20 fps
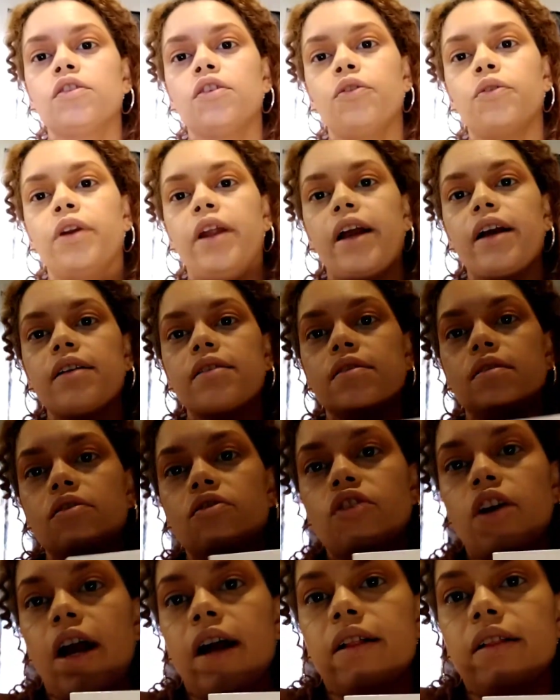So next, the
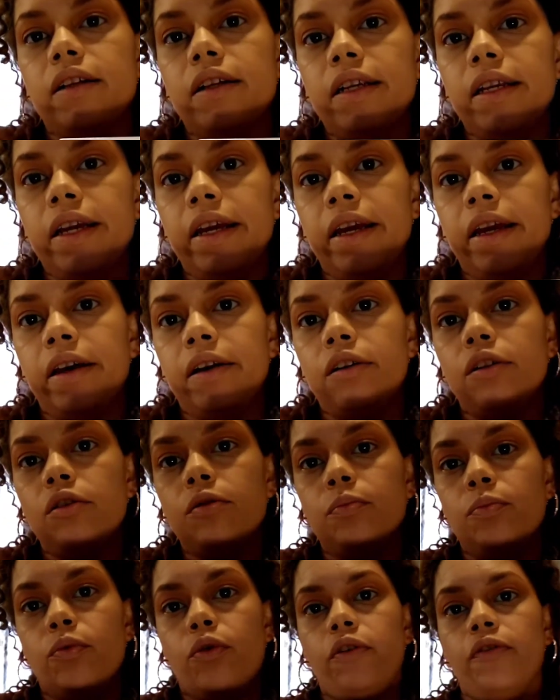Jaclyn
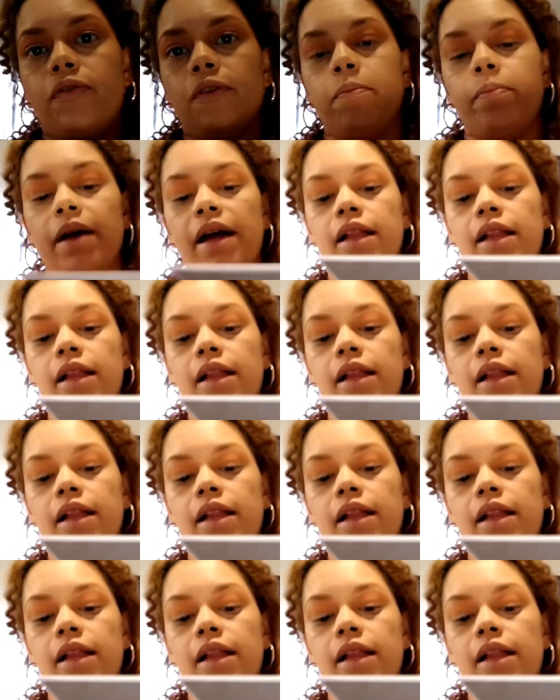Hill Morphe